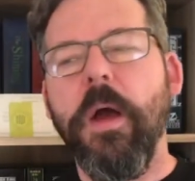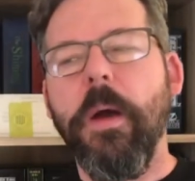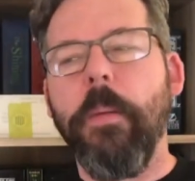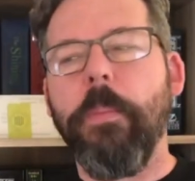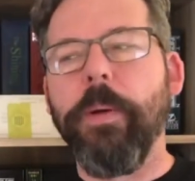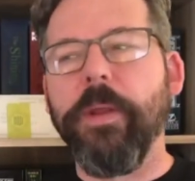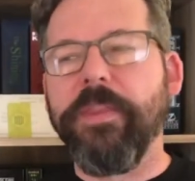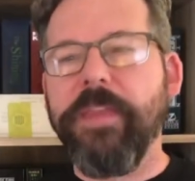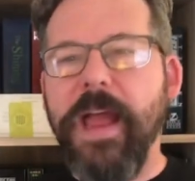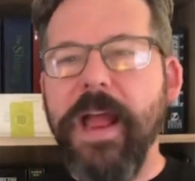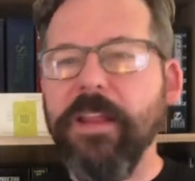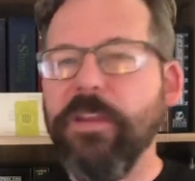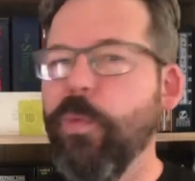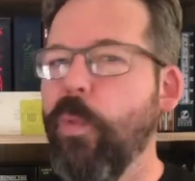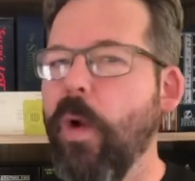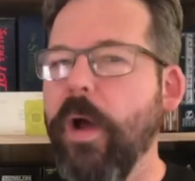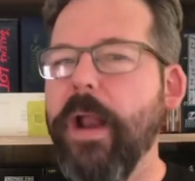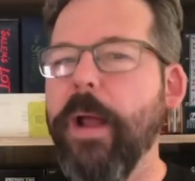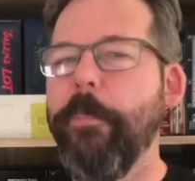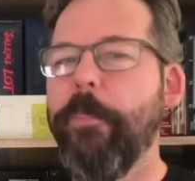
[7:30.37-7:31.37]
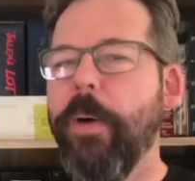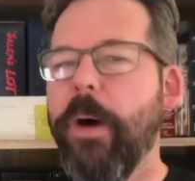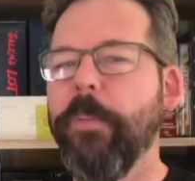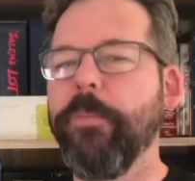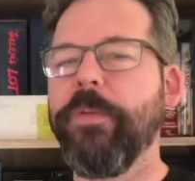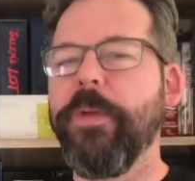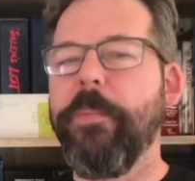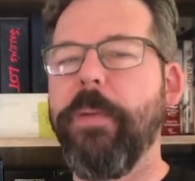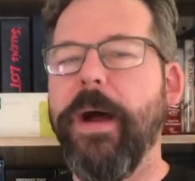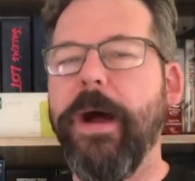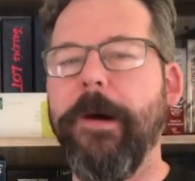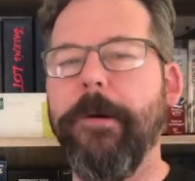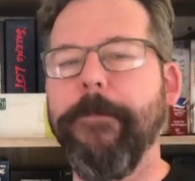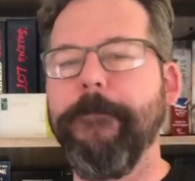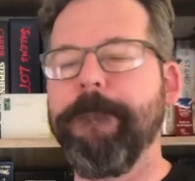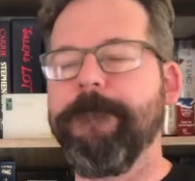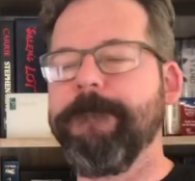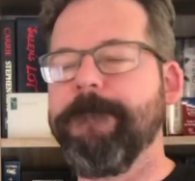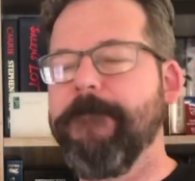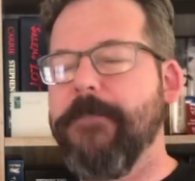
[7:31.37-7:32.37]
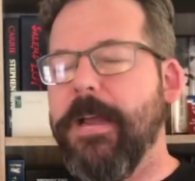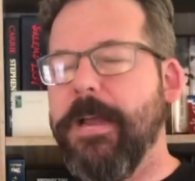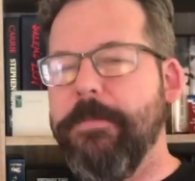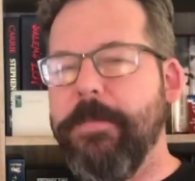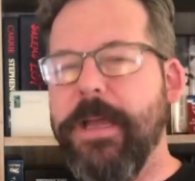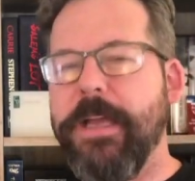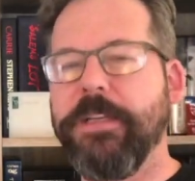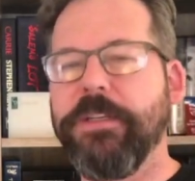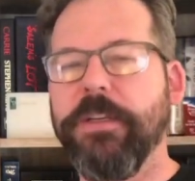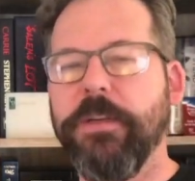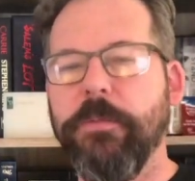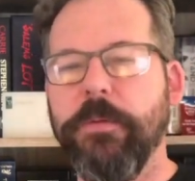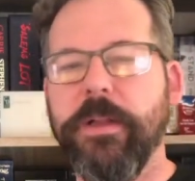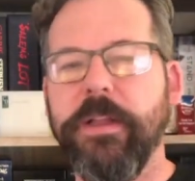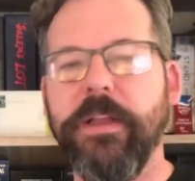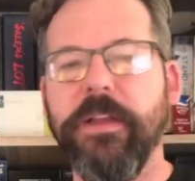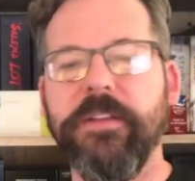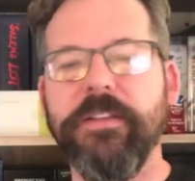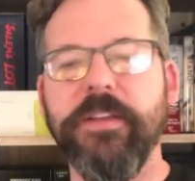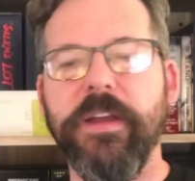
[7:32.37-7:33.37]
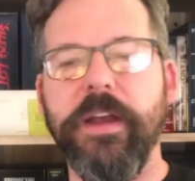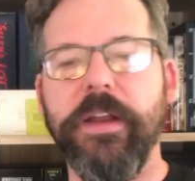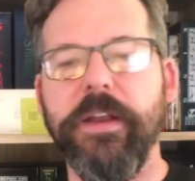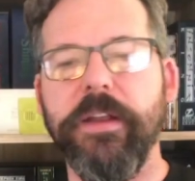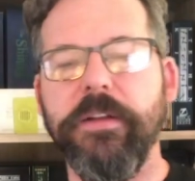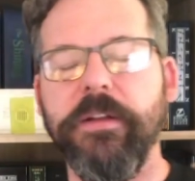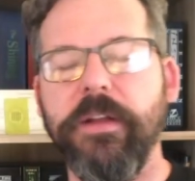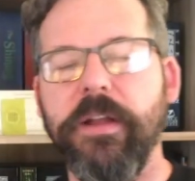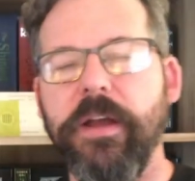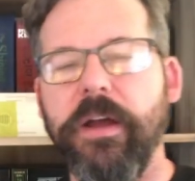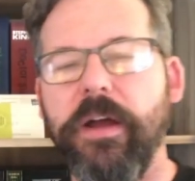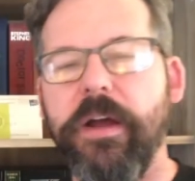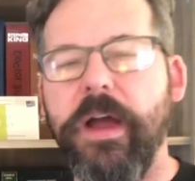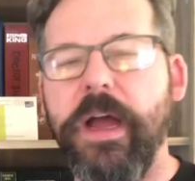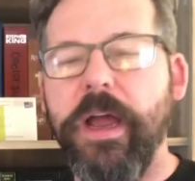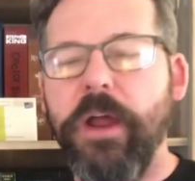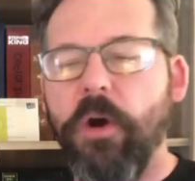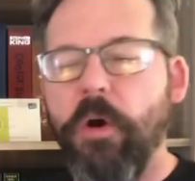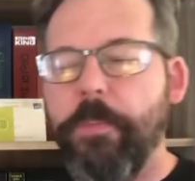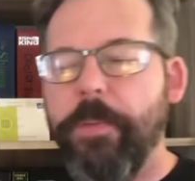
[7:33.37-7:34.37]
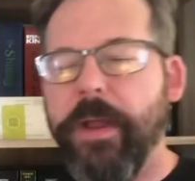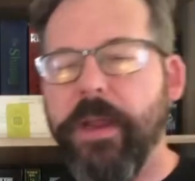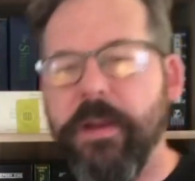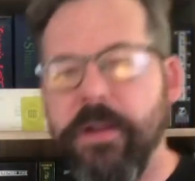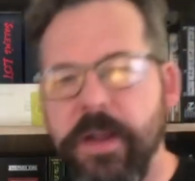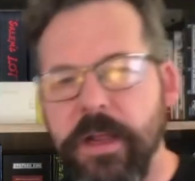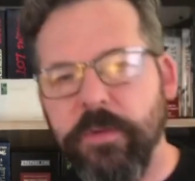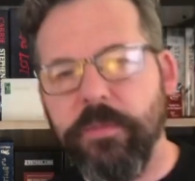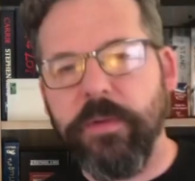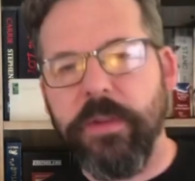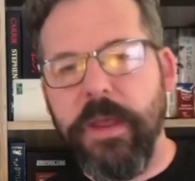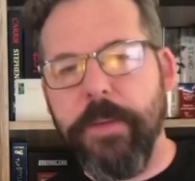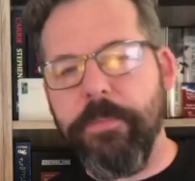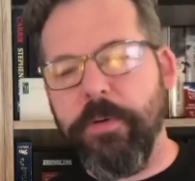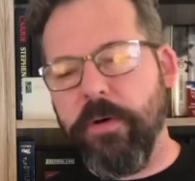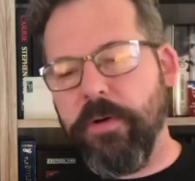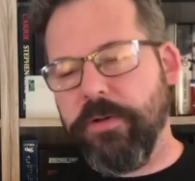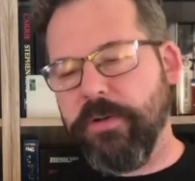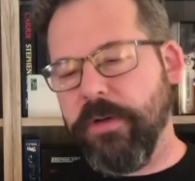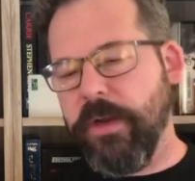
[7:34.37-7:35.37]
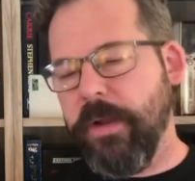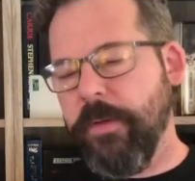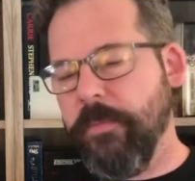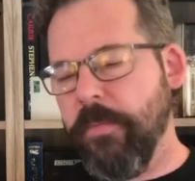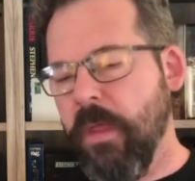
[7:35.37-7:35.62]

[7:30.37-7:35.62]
But that's one I'm pumped about. I'm actually really excited. Uh, I hope I connect with that poetry.